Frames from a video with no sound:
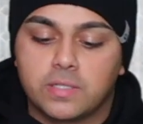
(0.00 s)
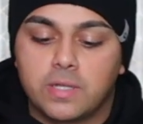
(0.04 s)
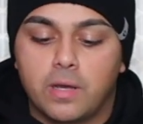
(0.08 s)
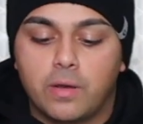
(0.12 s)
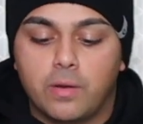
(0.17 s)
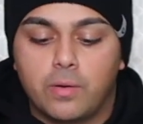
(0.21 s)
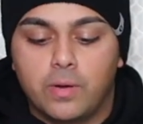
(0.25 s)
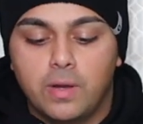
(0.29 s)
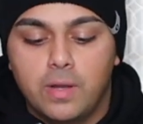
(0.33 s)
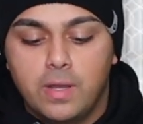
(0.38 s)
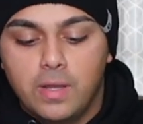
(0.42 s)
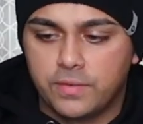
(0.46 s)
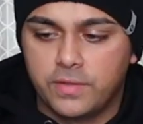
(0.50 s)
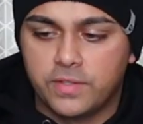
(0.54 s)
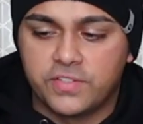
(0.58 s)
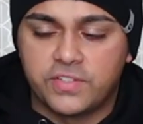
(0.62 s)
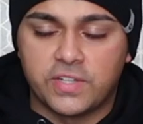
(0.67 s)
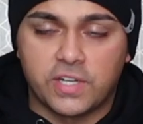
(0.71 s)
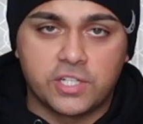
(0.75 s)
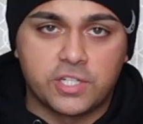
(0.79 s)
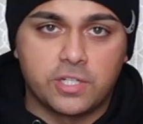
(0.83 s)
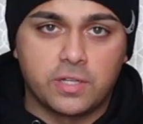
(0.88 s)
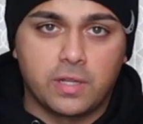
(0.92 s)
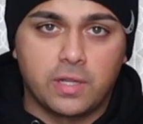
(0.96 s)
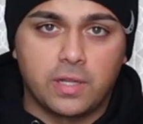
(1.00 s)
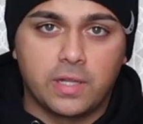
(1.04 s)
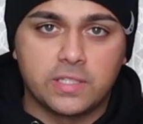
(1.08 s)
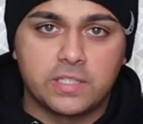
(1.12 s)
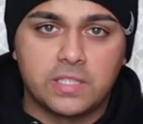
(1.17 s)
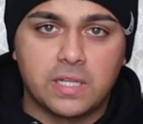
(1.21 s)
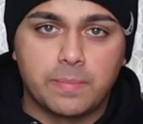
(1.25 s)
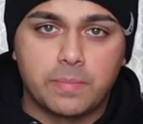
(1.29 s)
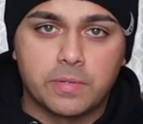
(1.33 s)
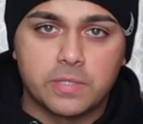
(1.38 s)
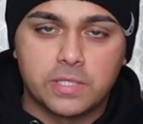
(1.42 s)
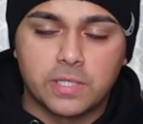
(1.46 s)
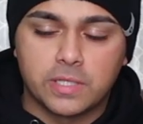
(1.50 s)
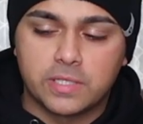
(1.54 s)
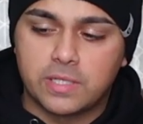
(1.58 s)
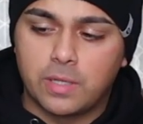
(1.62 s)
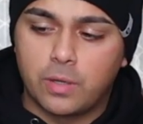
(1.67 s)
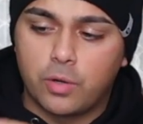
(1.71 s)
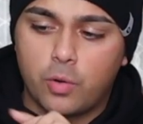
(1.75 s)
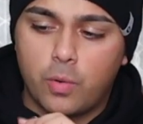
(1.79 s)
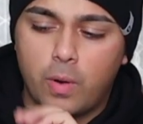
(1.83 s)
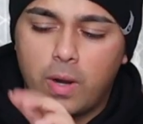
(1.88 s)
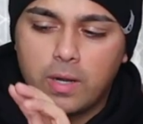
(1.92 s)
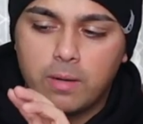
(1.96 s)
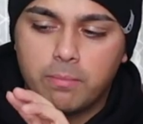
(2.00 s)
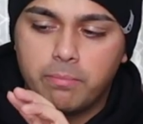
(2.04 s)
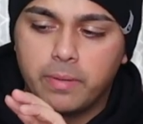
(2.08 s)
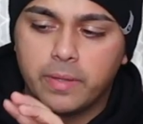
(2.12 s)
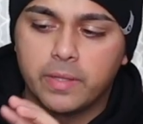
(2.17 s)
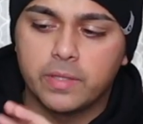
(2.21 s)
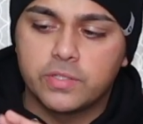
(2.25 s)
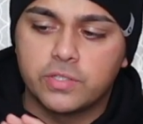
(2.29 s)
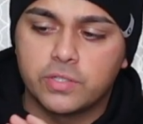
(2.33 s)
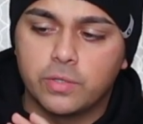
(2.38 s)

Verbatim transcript: Now, this section of the lightsaber sticks out quite a bit,